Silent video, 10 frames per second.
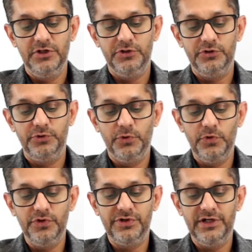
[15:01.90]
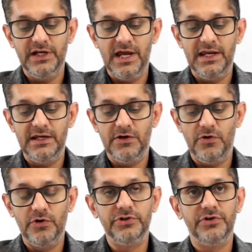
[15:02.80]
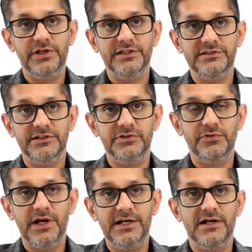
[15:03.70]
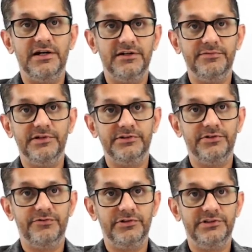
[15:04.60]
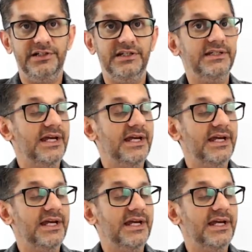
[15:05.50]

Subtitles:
don't rely on your agent to write 100% of your GTE.